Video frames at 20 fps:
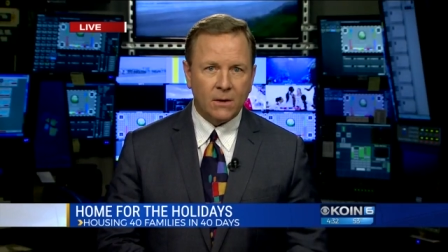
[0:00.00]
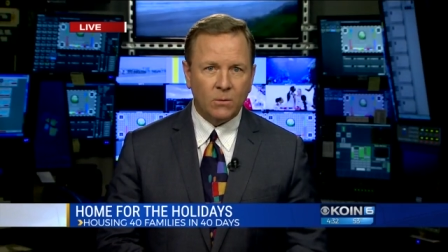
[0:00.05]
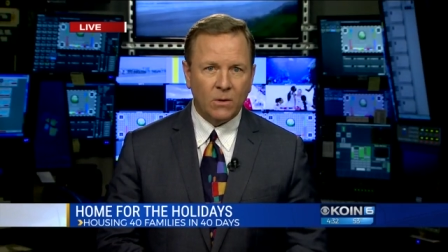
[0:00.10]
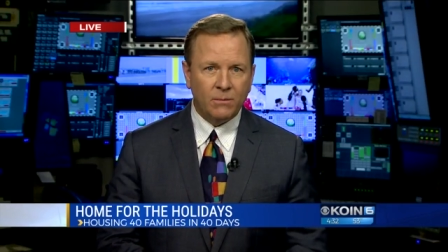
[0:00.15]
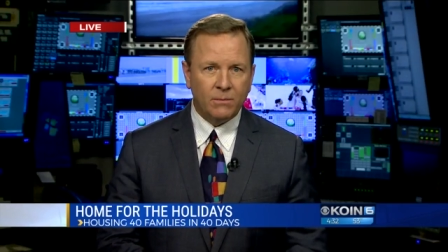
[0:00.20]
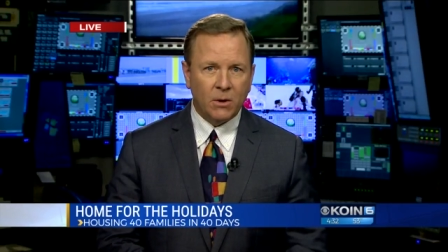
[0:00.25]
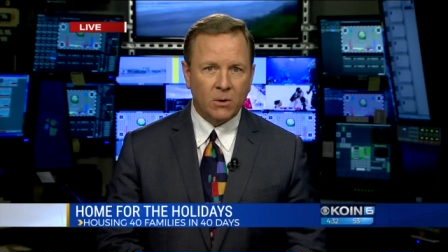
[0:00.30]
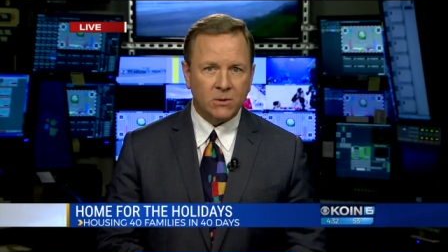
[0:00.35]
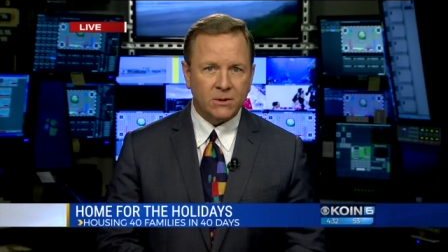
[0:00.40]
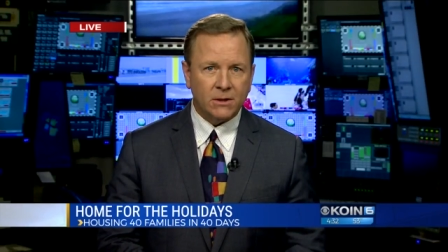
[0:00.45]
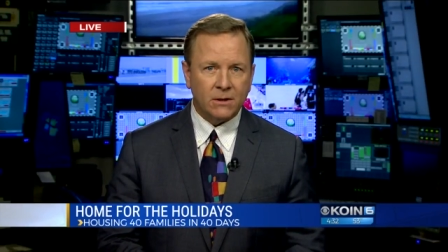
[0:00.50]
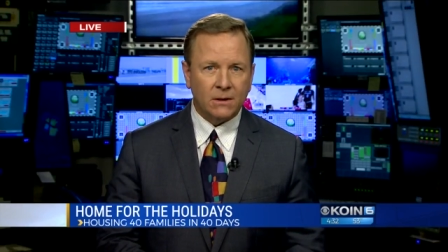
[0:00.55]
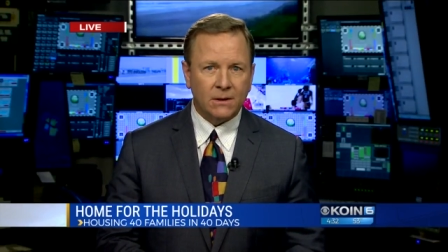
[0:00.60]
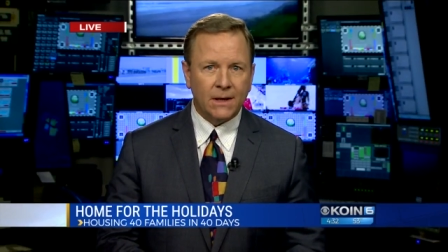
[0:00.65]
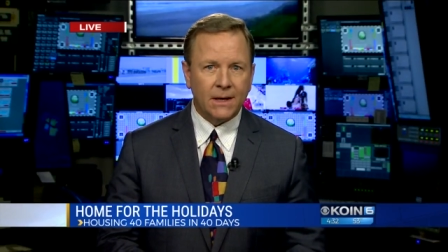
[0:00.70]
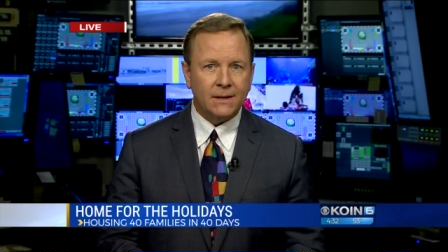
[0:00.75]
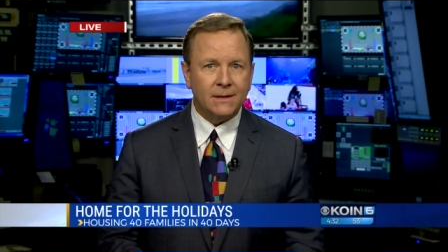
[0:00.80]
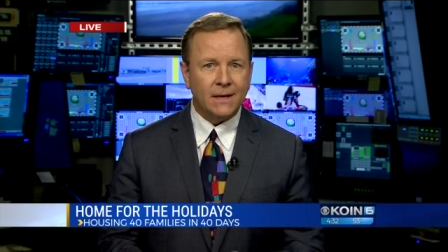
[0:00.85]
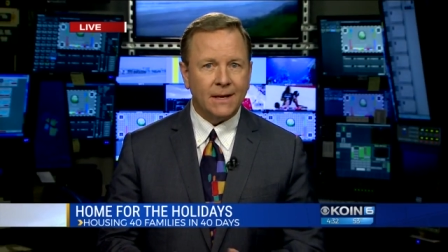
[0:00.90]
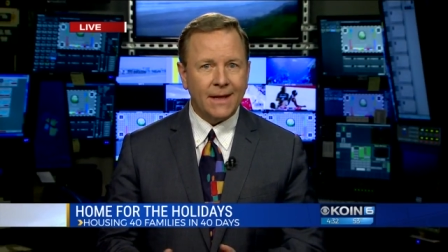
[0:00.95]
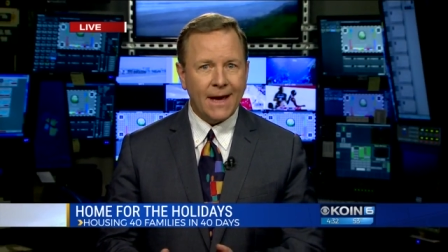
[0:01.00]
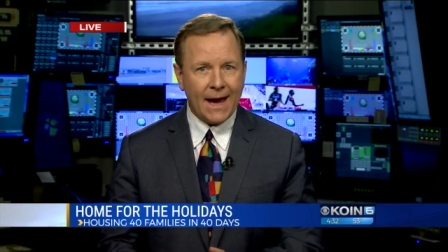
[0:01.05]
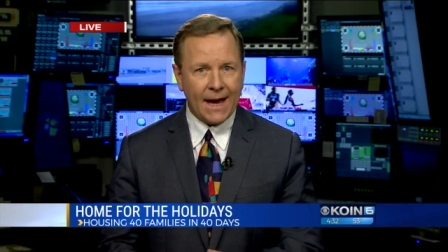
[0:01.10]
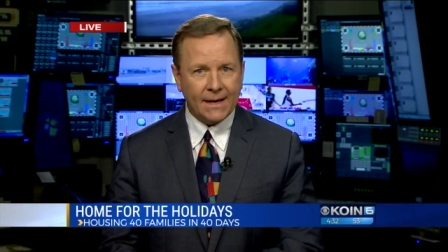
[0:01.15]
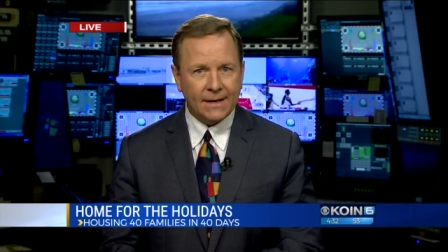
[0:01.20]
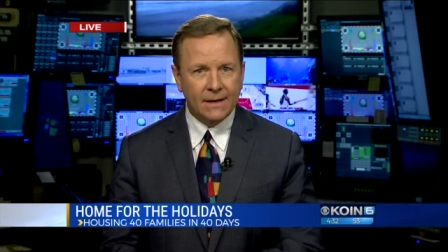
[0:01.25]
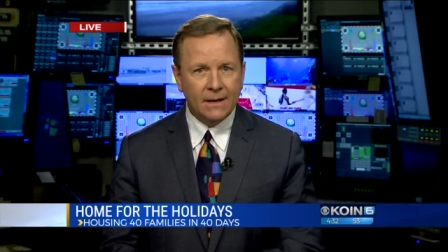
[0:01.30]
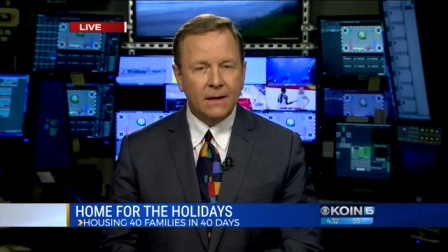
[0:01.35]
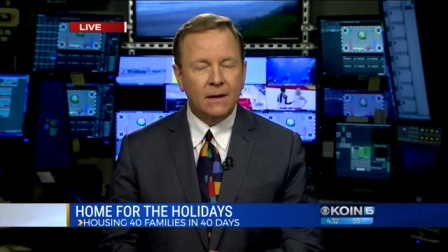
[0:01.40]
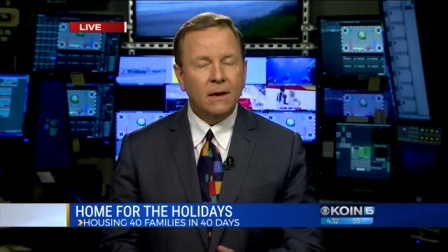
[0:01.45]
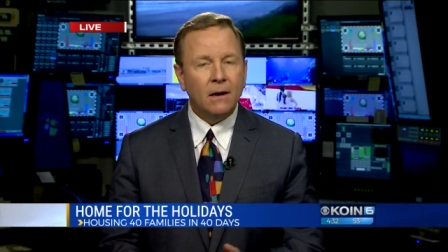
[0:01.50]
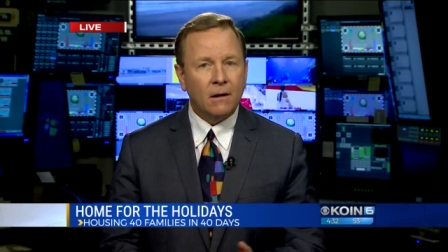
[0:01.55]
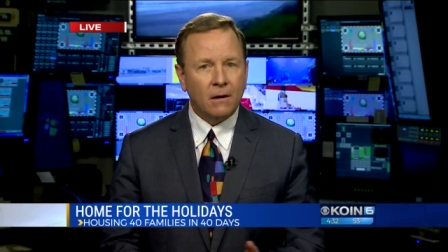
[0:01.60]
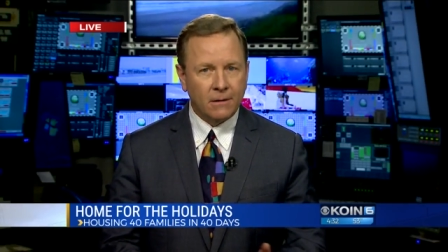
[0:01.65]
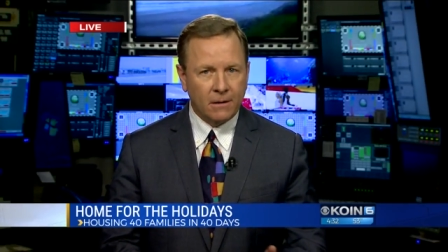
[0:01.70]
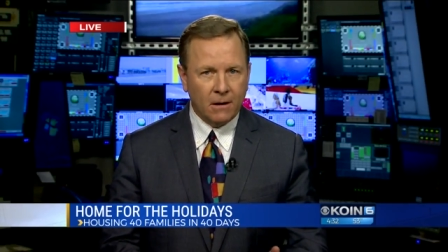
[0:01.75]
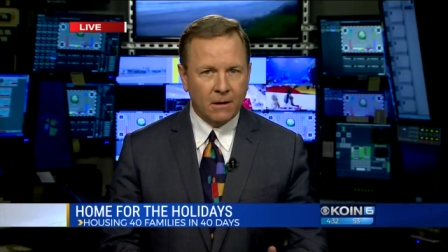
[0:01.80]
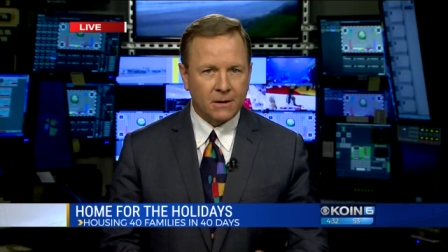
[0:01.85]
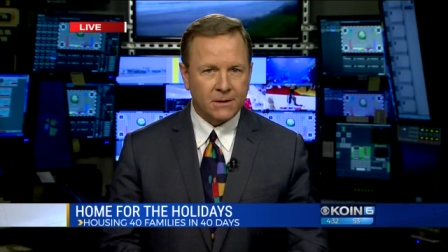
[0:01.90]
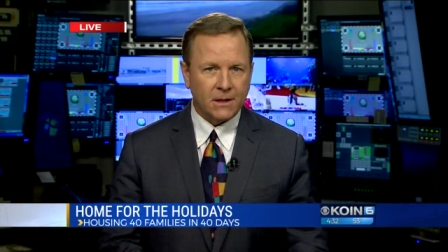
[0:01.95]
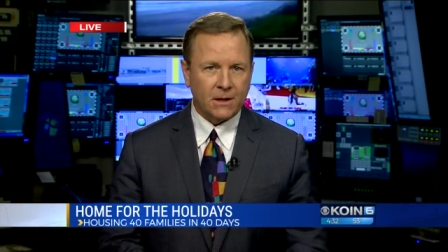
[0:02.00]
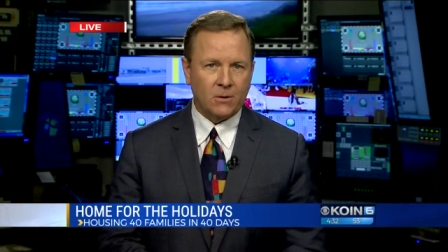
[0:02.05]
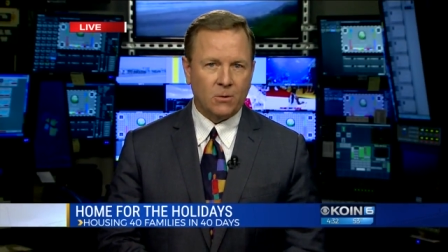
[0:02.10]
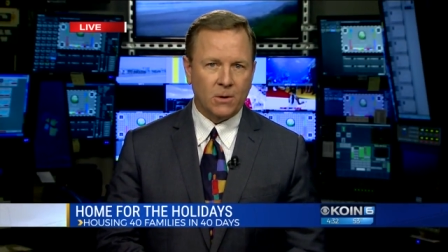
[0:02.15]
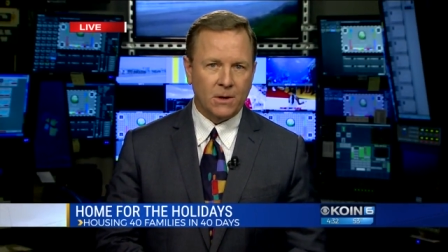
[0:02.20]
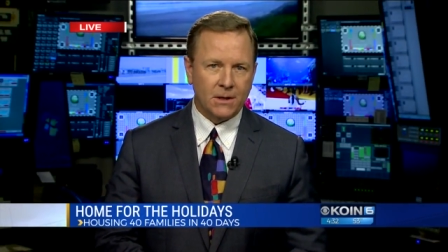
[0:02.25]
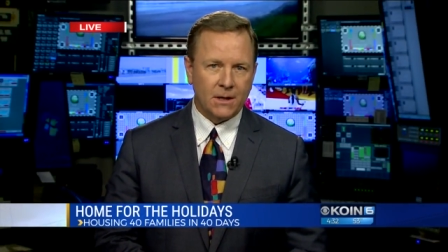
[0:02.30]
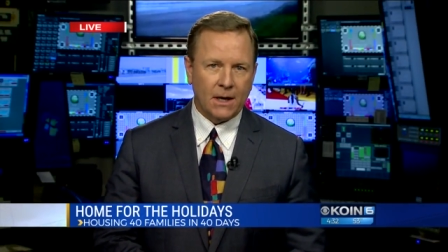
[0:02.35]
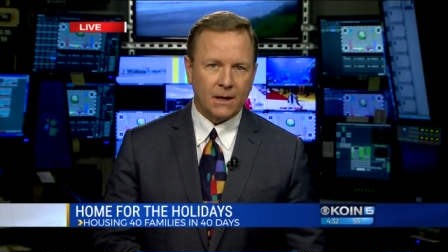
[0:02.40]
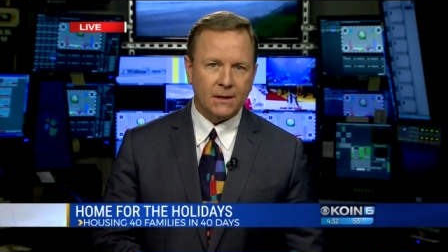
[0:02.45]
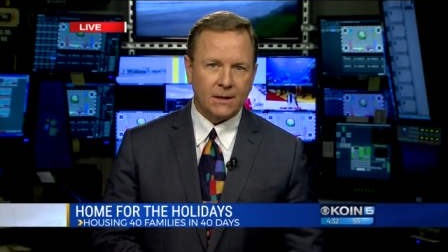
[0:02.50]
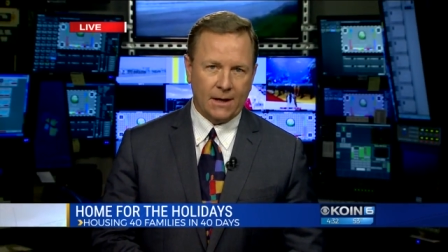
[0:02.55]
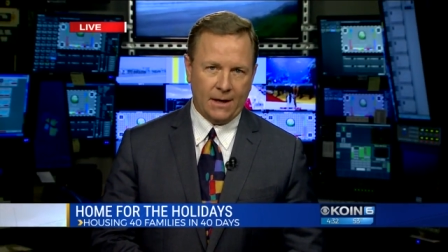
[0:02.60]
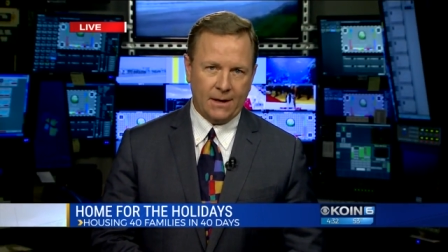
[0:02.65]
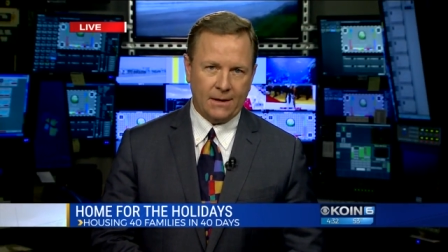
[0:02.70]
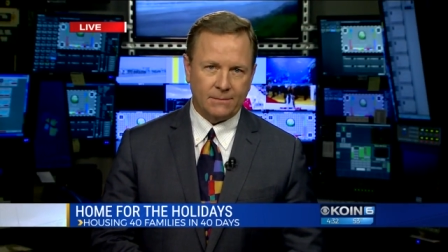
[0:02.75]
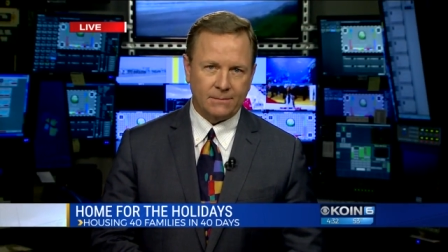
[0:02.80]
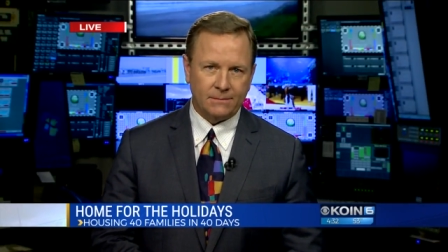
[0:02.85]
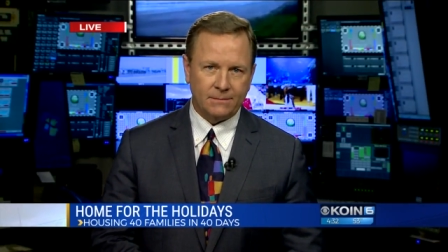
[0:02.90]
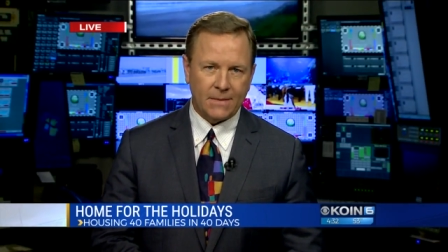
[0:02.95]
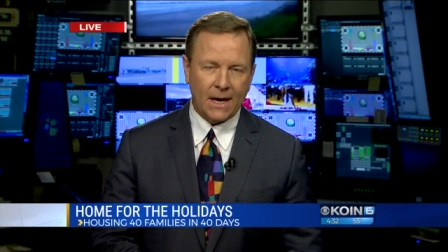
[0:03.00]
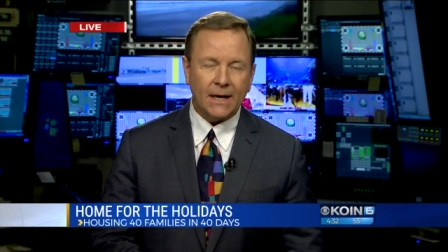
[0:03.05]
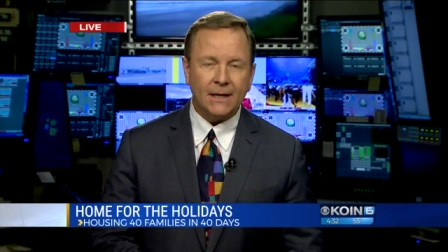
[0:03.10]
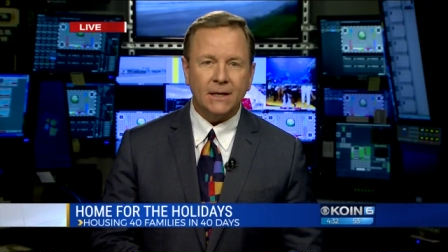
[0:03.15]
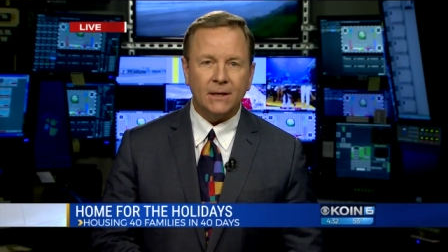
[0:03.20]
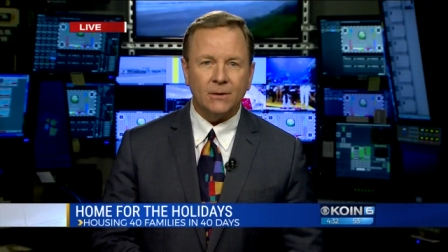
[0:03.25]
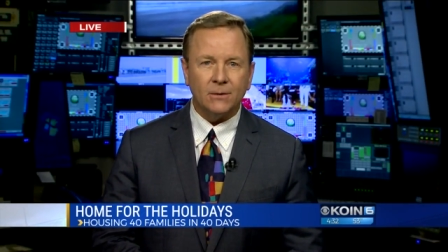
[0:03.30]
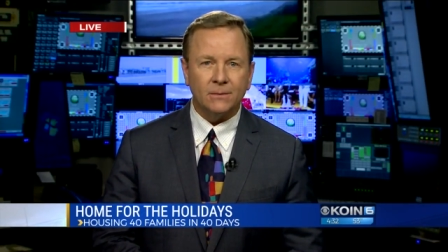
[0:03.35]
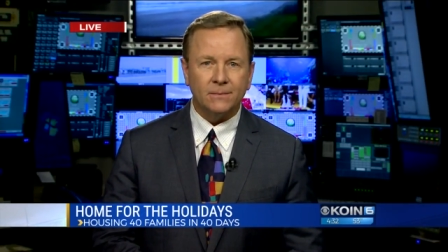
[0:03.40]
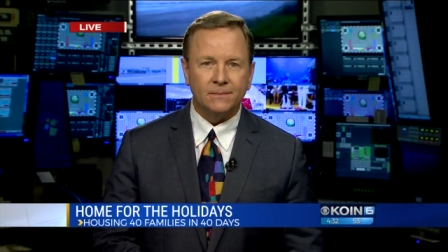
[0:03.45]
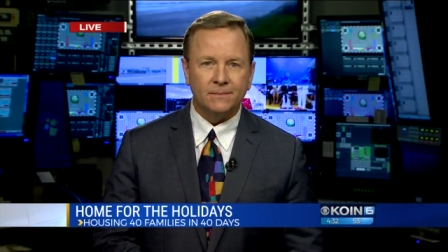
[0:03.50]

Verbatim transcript: and we posted a link to that on ours at koin.com. Back to you.